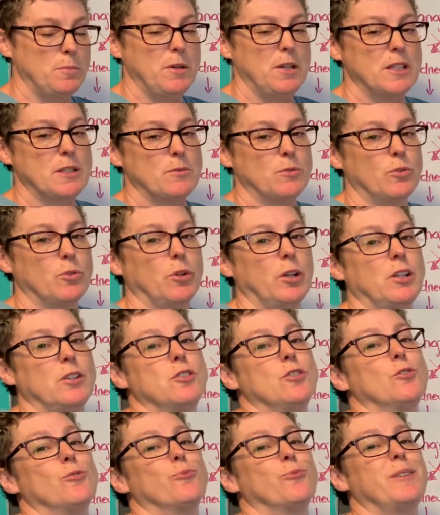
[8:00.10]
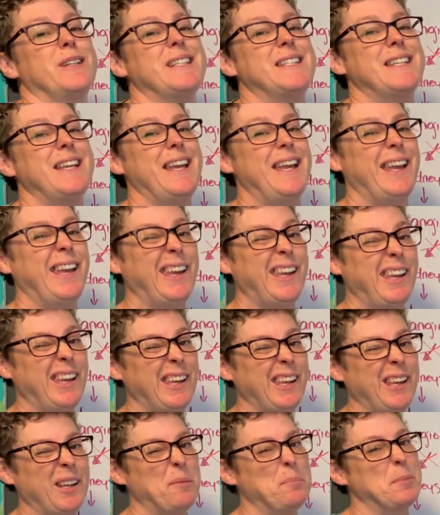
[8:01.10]
means we're going to
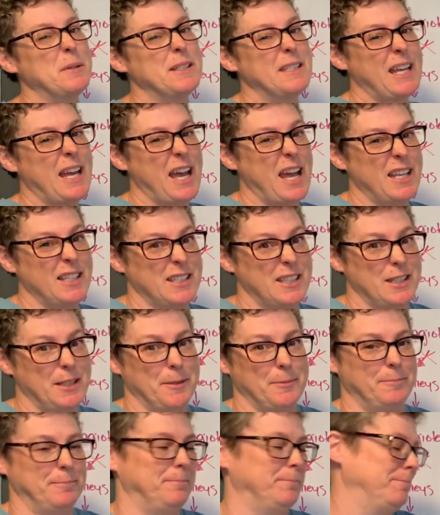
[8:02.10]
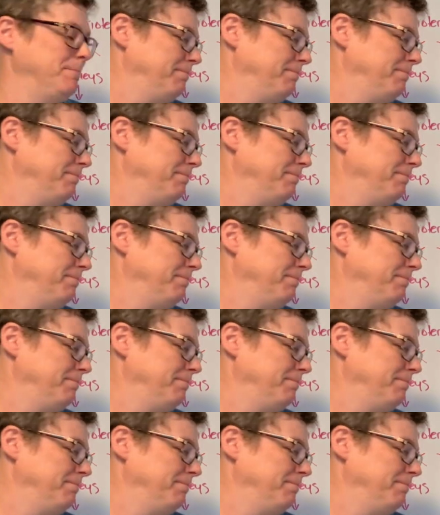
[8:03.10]
retain potassium.